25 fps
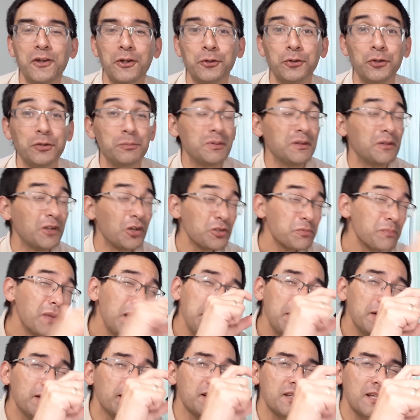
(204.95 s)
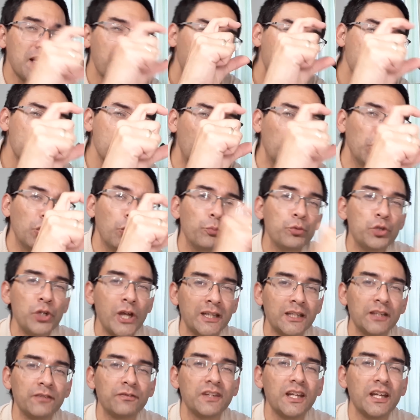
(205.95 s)
very good because maybe it does have this one
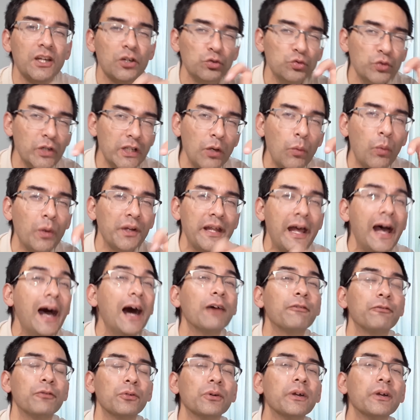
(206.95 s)
objective that I really want to have.